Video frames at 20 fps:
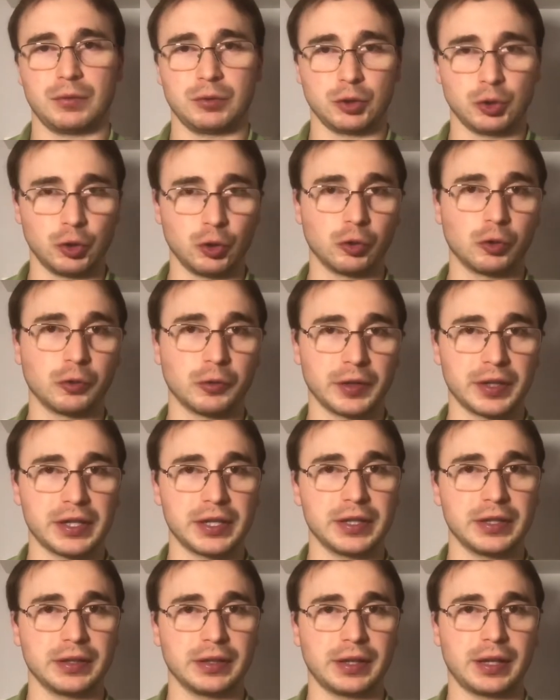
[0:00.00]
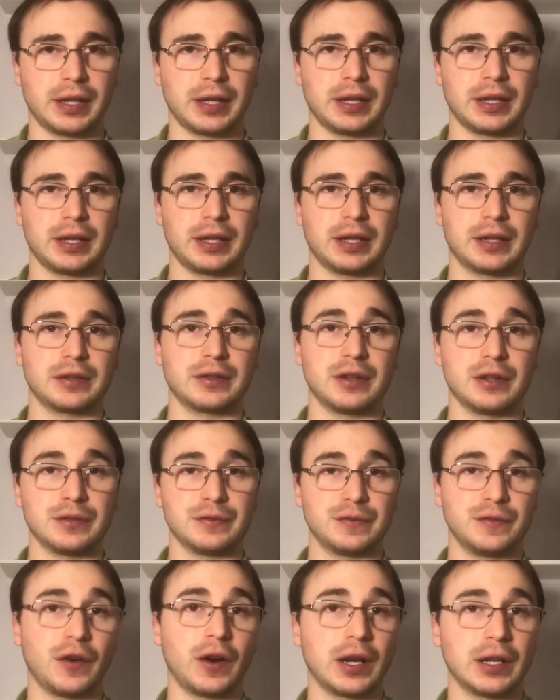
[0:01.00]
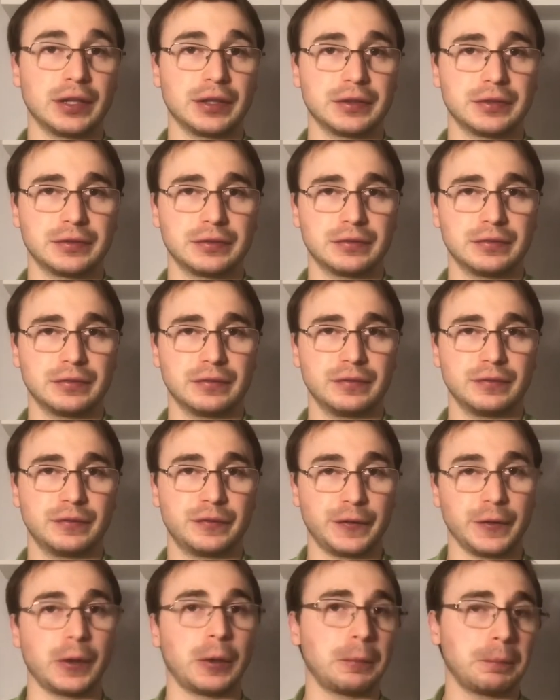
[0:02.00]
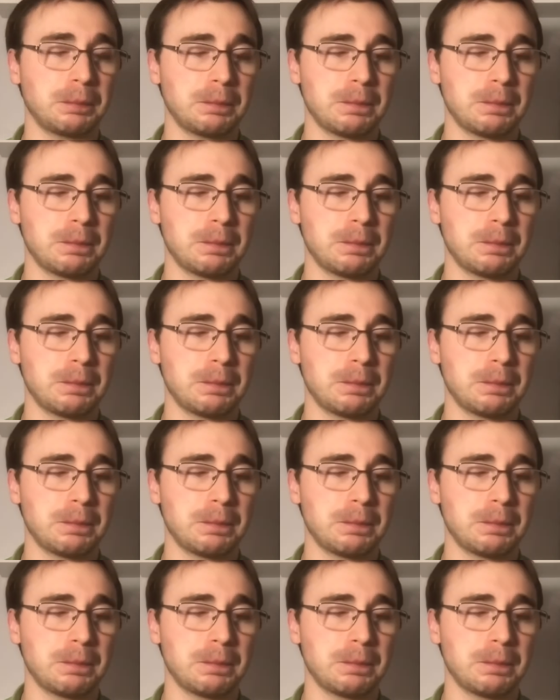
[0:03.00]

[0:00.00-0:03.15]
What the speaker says: gory and violent film.